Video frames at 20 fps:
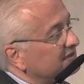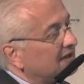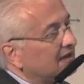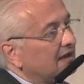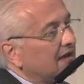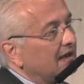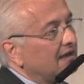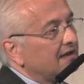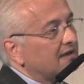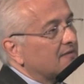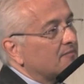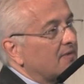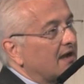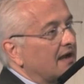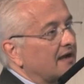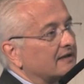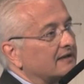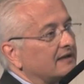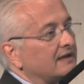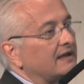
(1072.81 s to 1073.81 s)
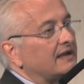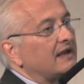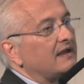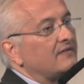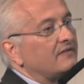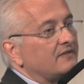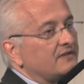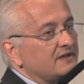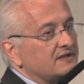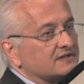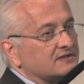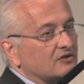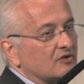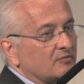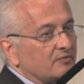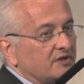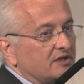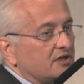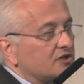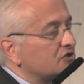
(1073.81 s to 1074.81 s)
in allelic burden, again, this
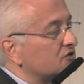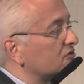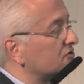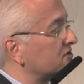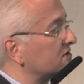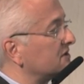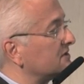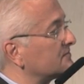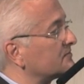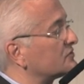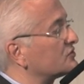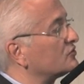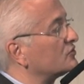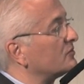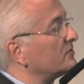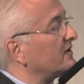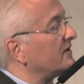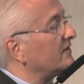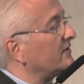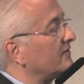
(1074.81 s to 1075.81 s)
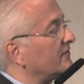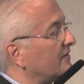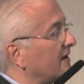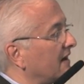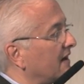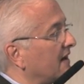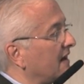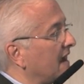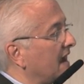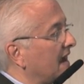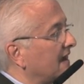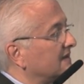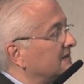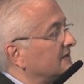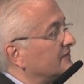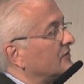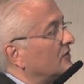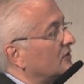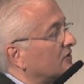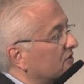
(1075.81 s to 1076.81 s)
combination seems to be very
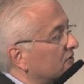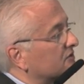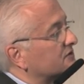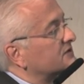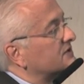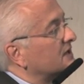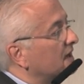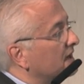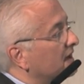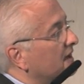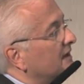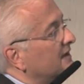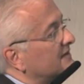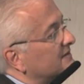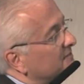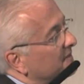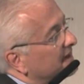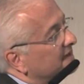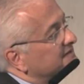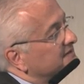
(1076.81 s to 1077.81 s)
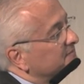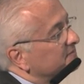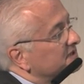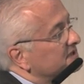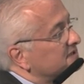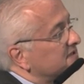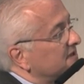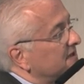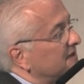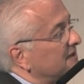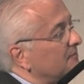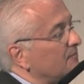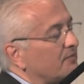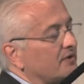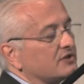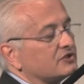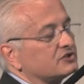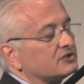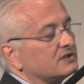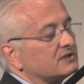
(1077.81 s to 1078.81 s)
active. Of course, it must be seen in
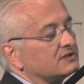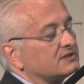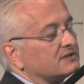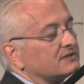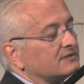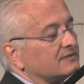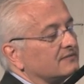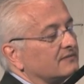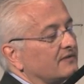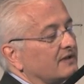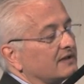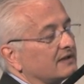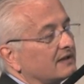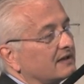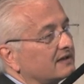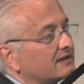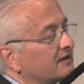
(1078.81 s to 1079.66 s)
patients that are